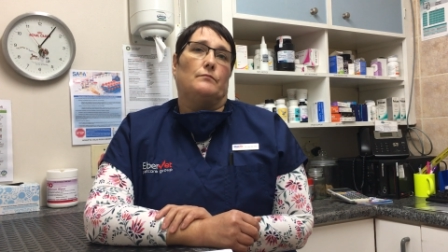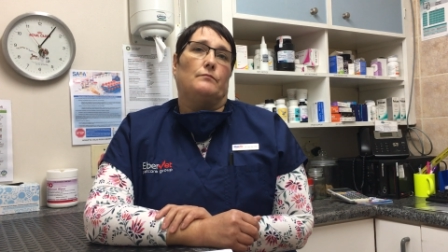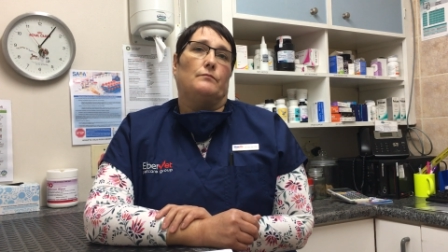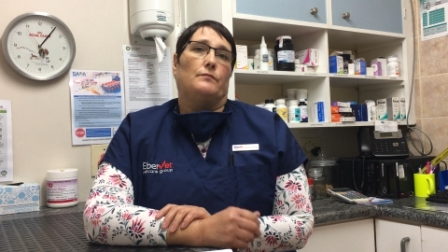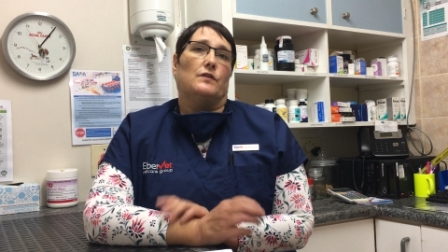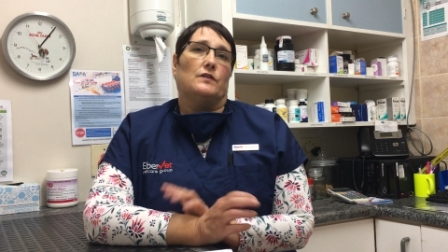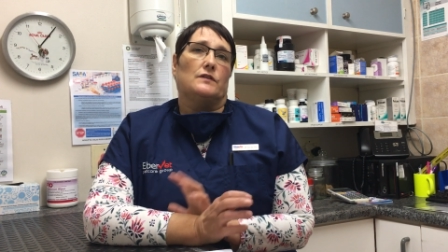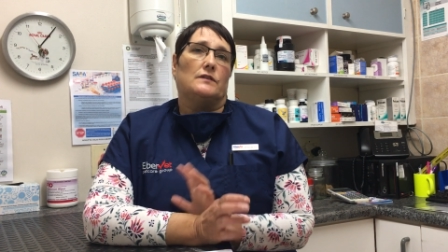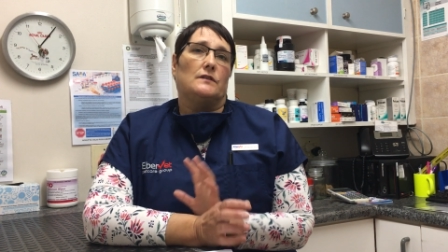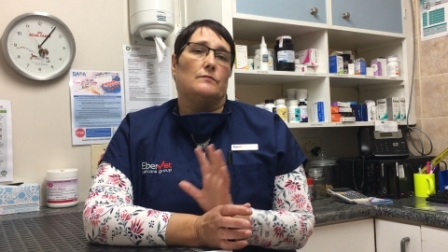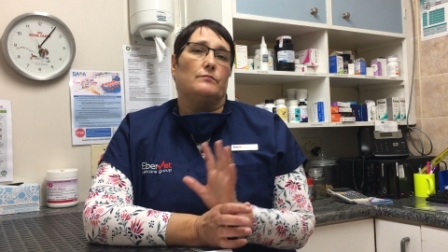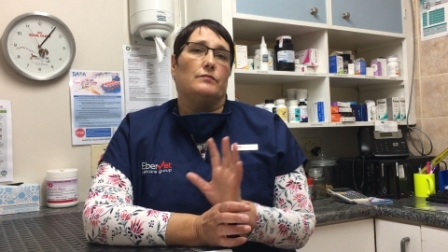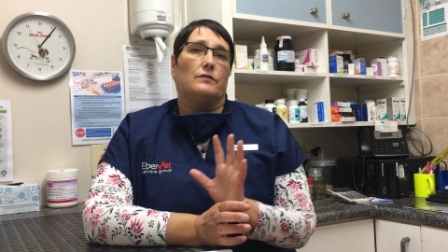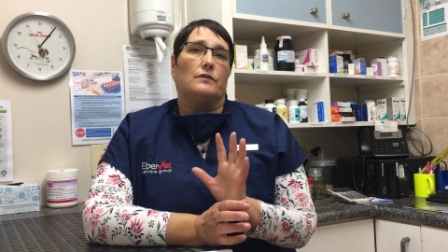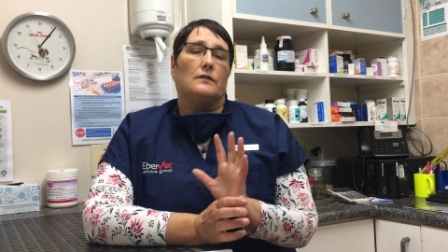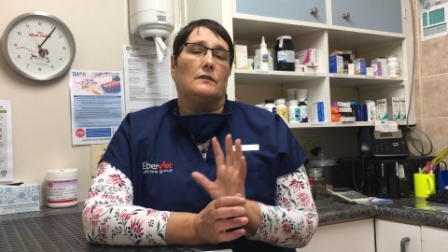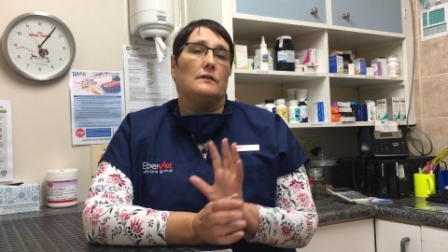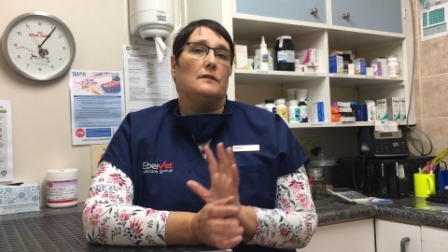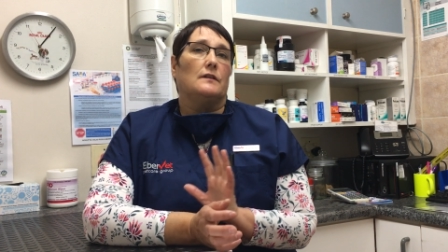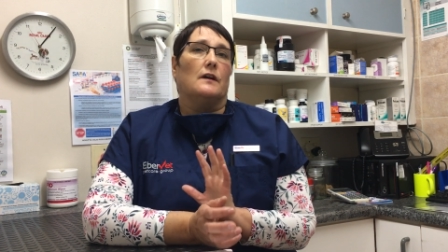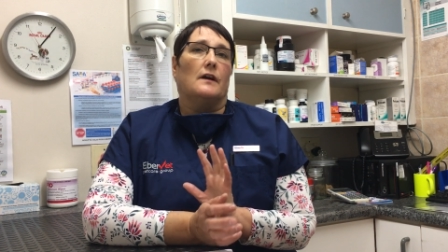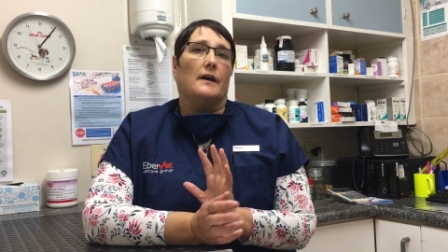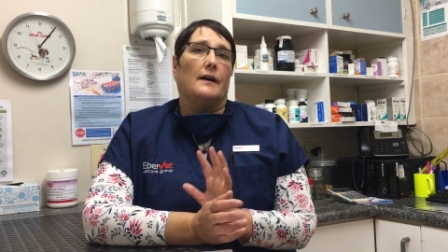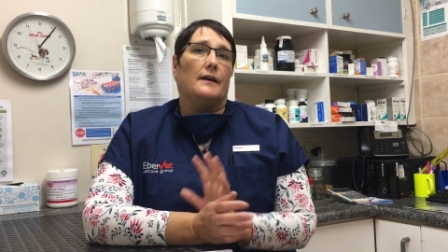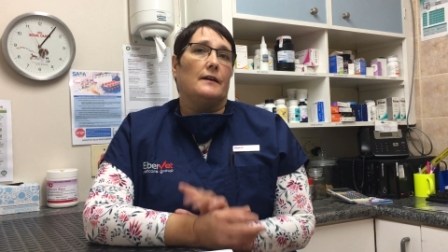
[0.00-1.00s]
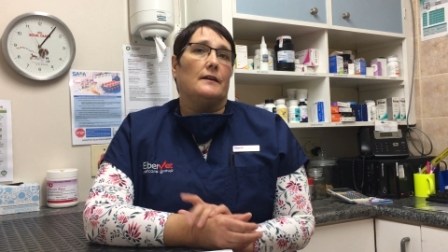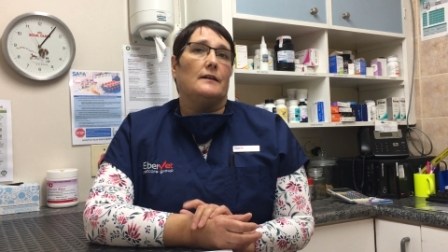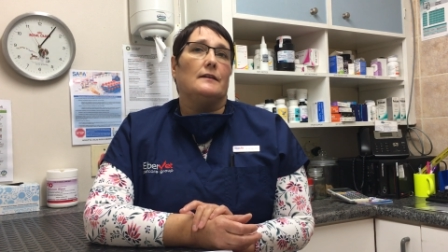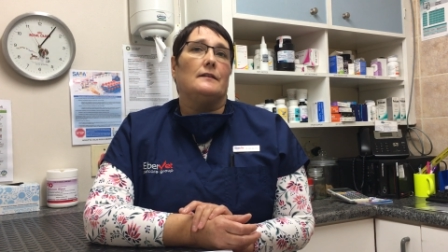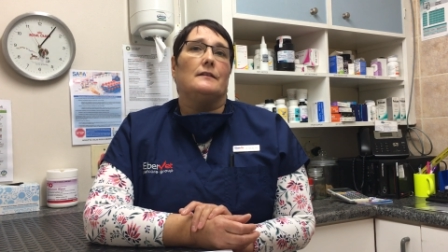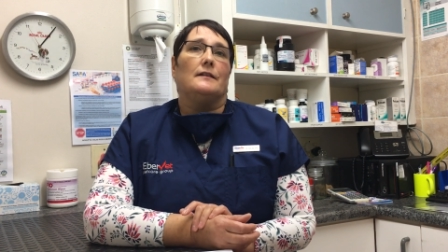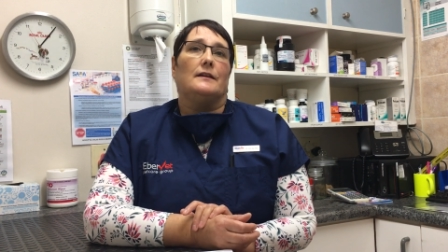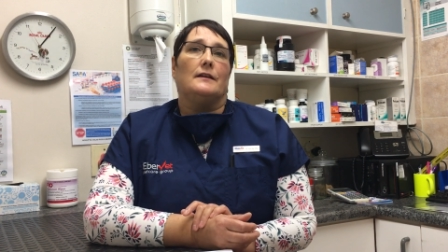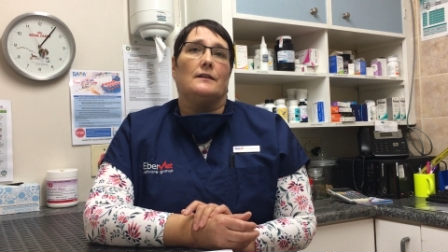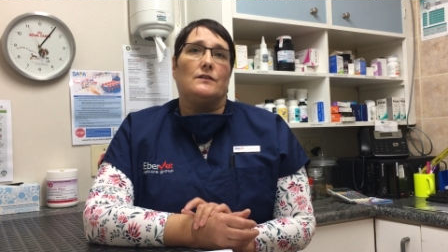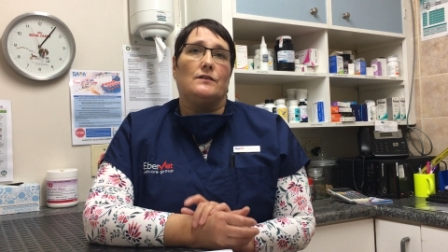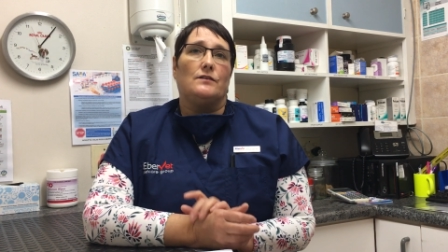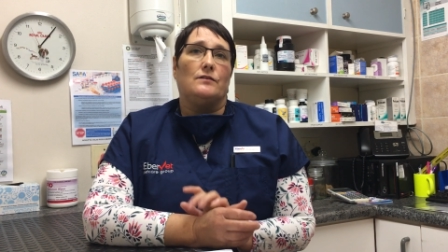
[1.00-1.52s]
possible diet
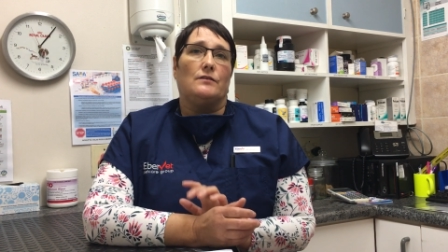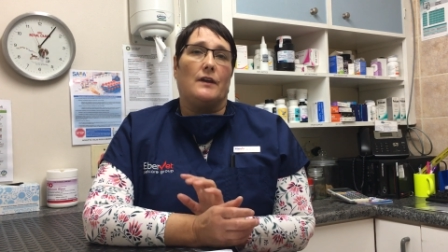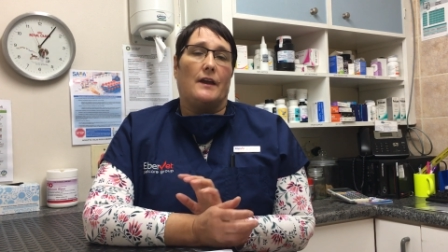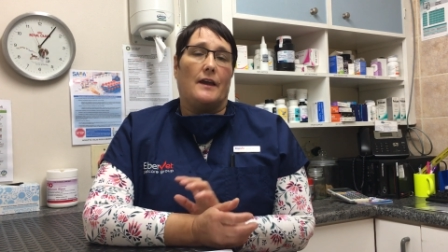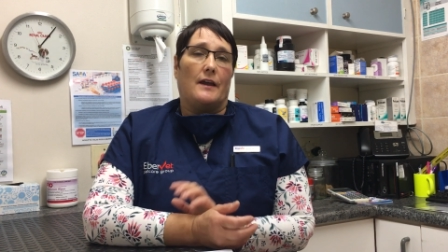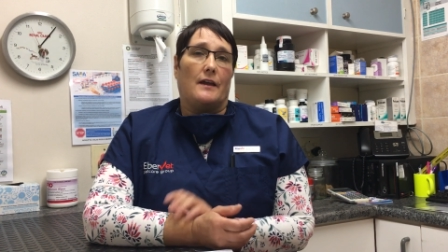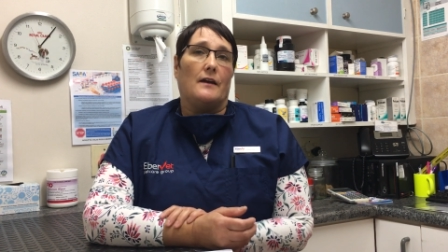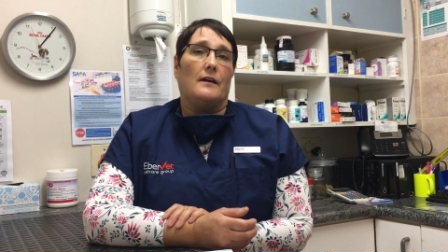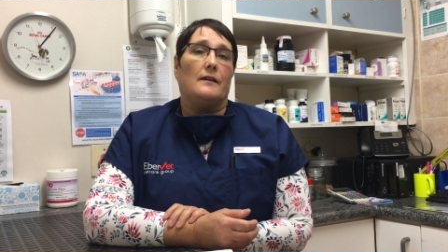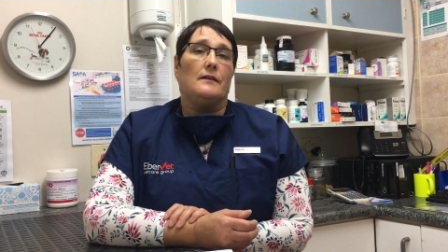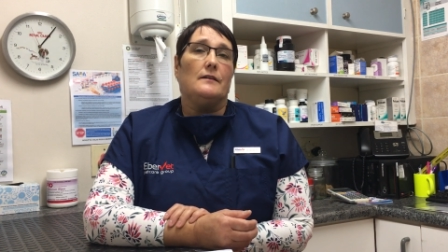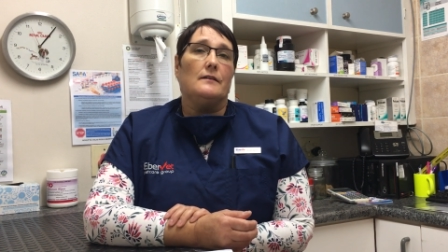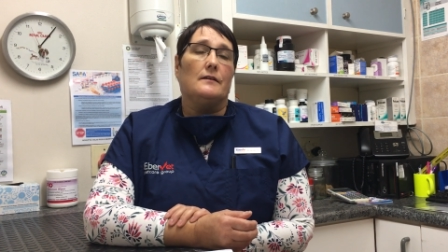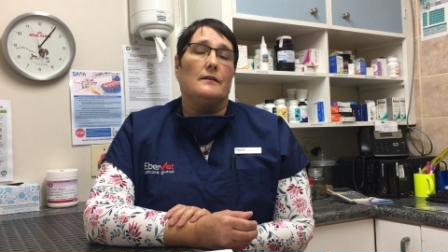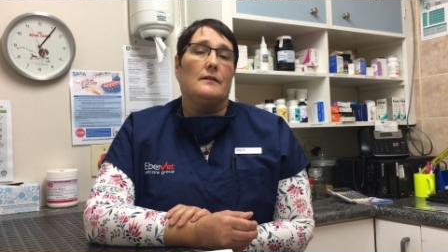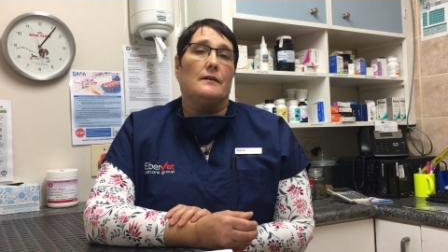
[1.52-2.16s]
that you can.